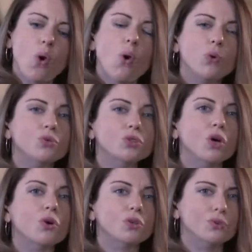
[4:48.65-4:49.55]

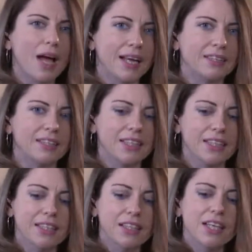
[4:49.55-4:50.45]

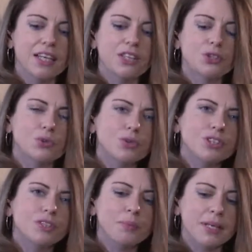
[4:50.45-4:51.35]
autocratic in
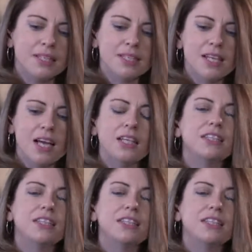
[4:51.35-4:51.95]
Georgian means